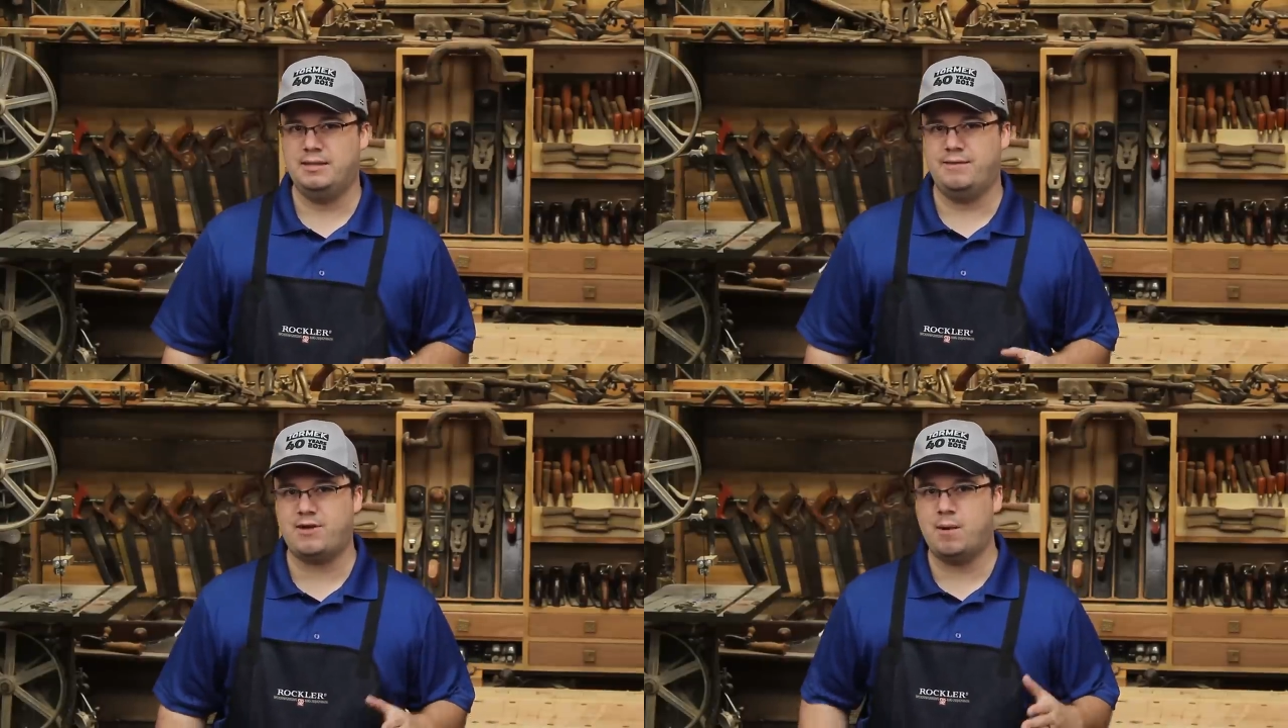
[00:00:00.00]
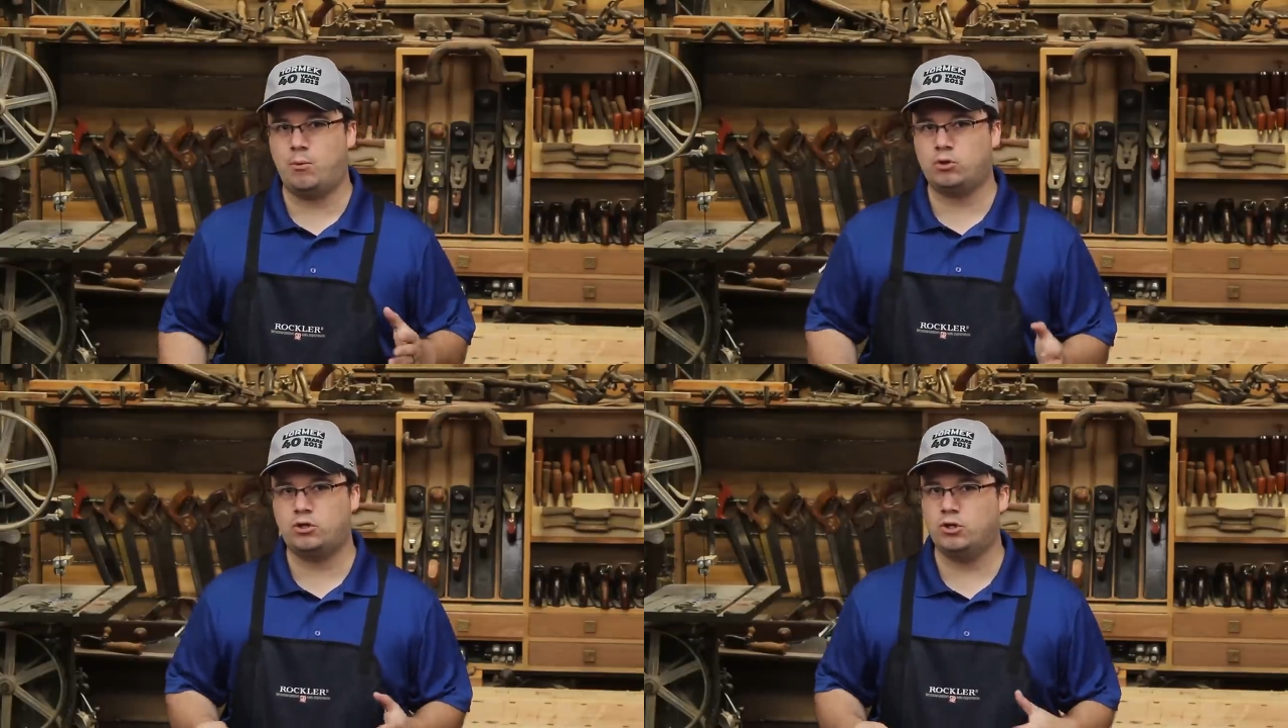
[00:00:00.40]
They've got
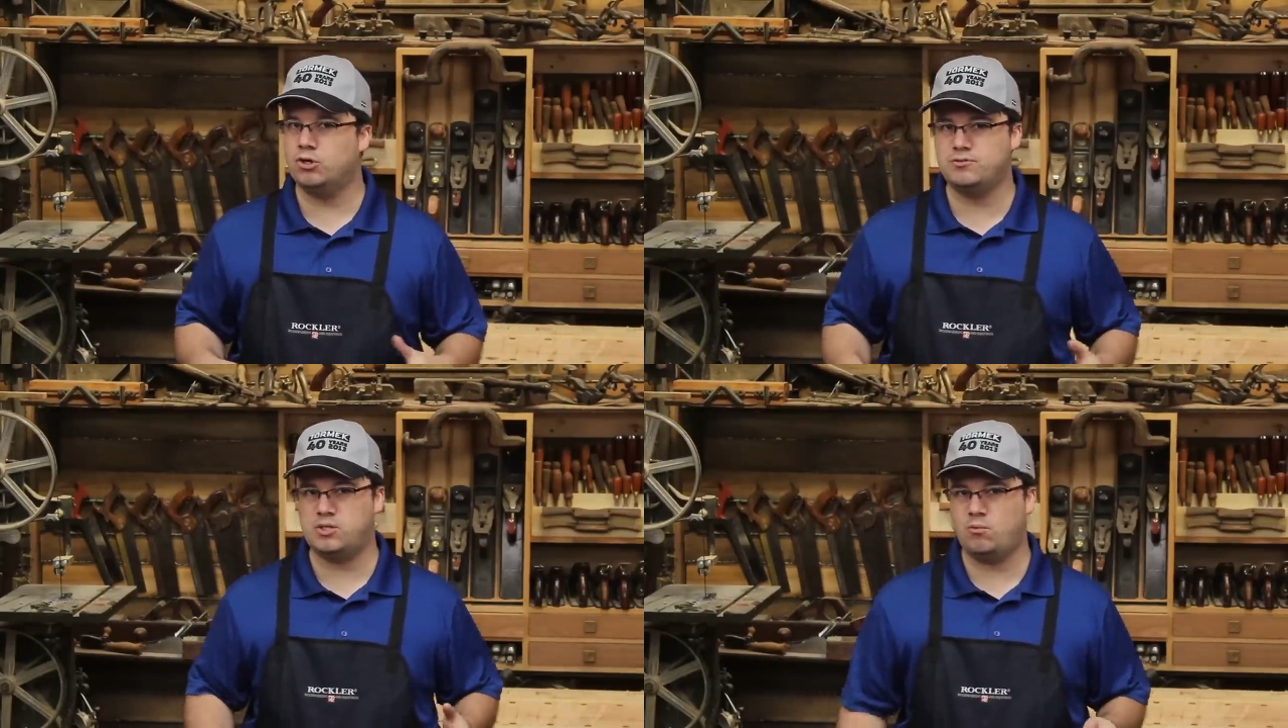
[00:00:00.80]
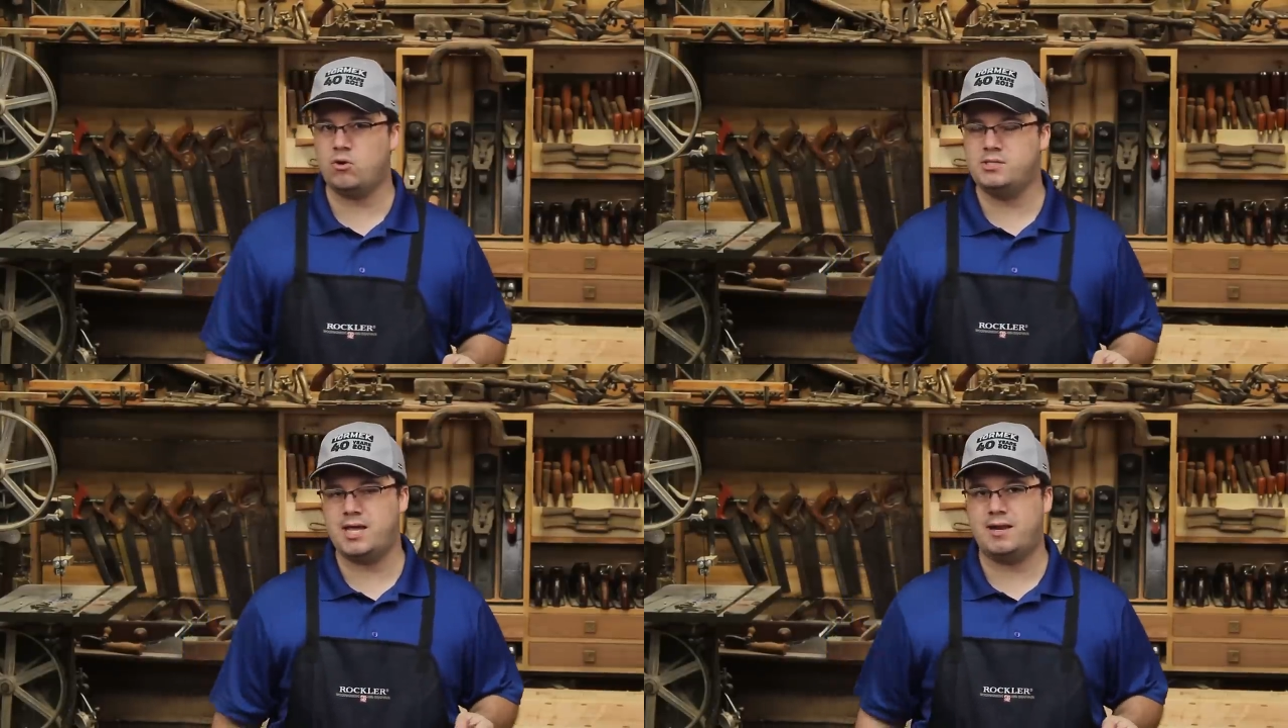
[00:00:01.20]
more curves than
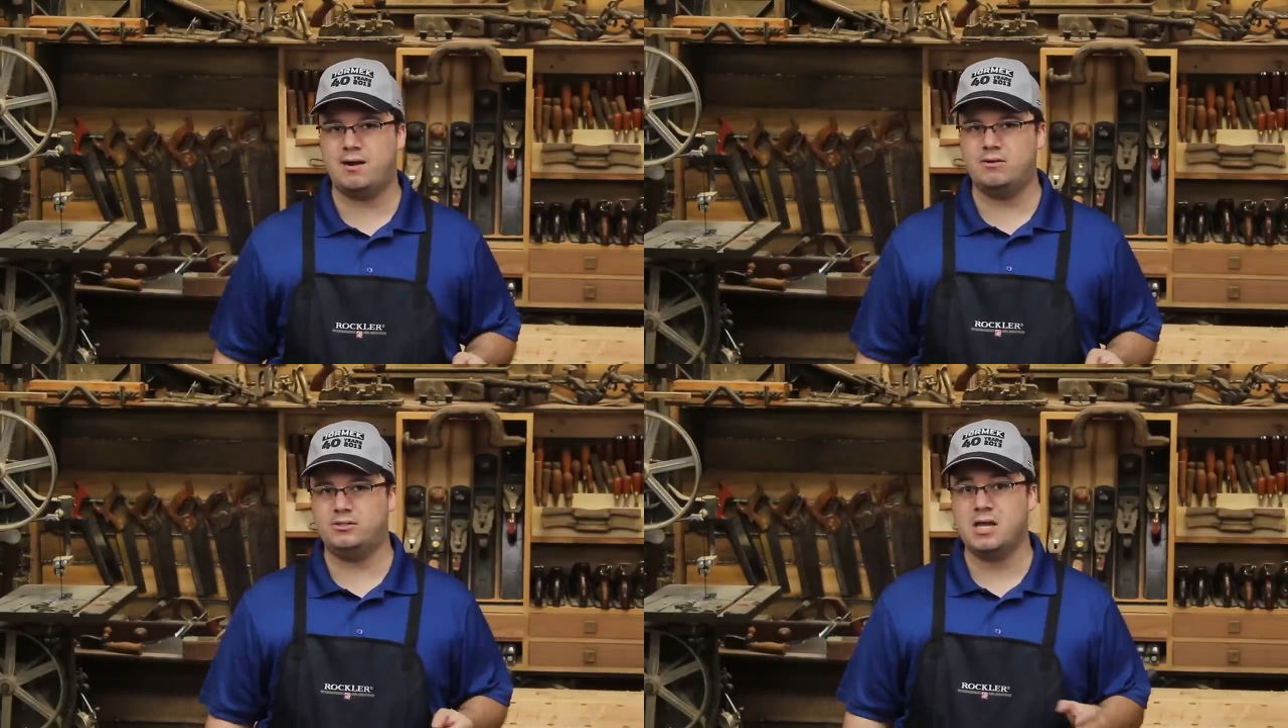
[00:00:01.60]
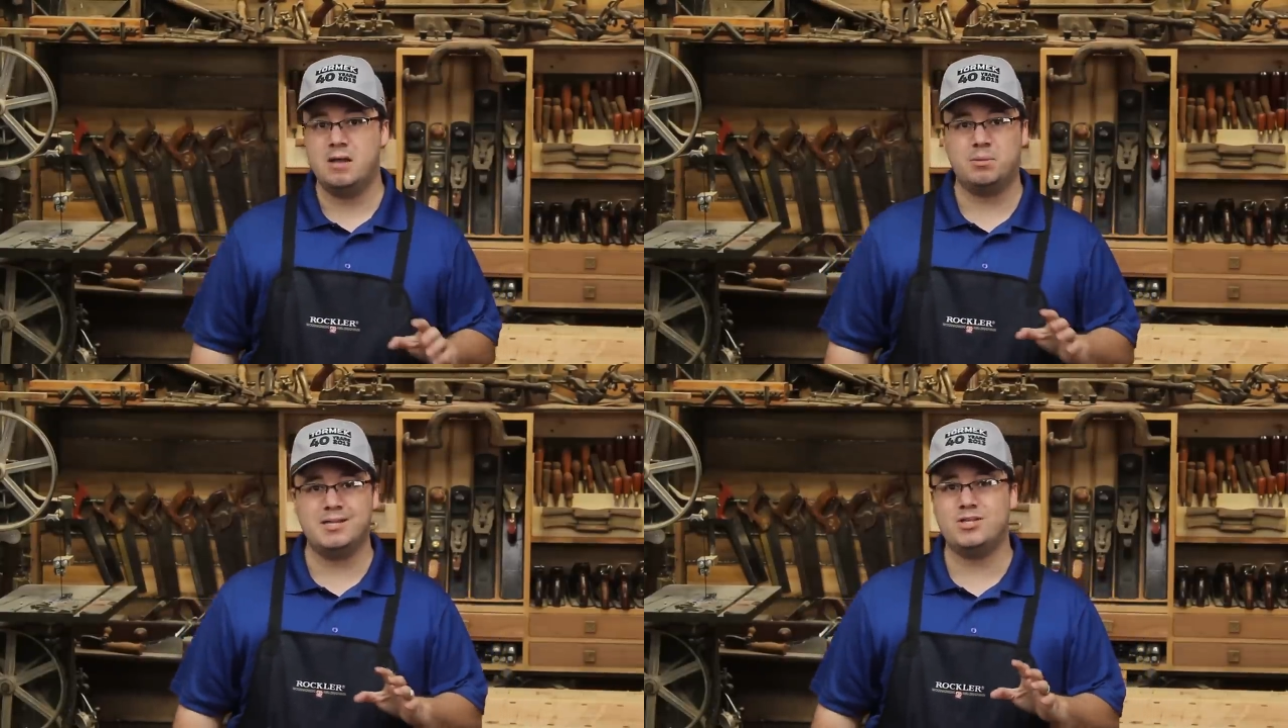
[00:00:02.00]
Roseanne Arnold,
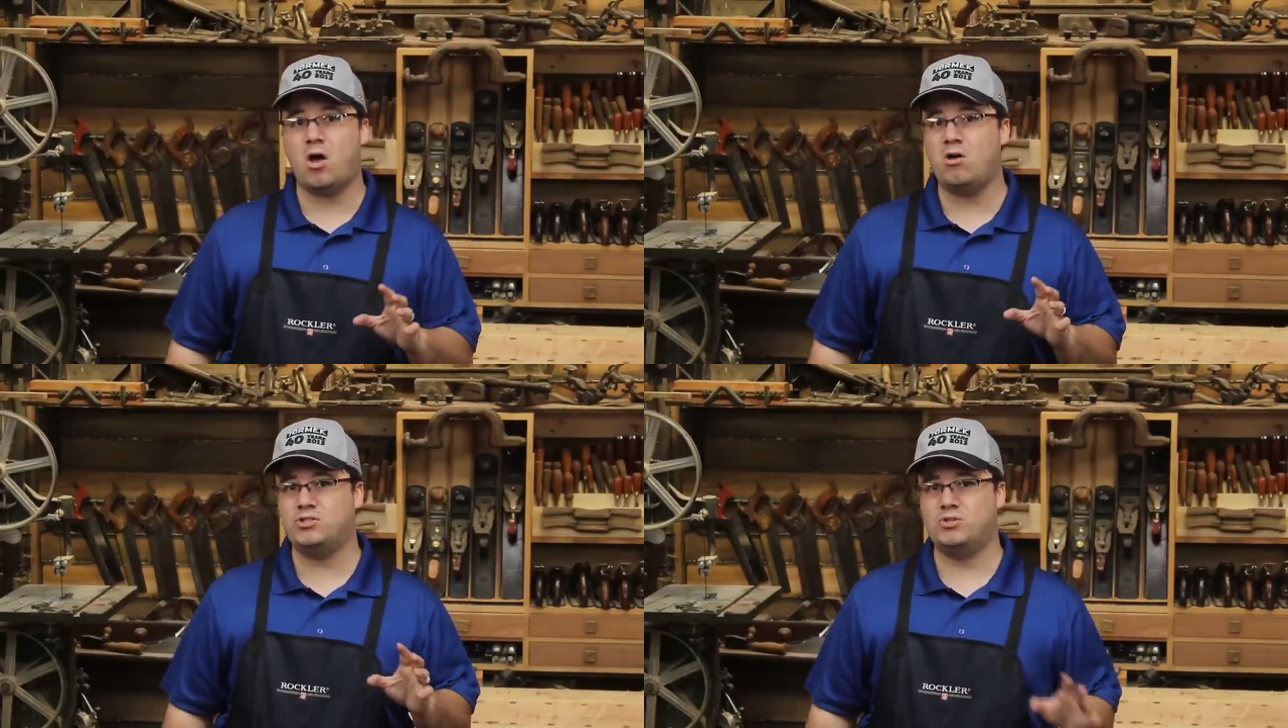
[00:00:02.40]
plus all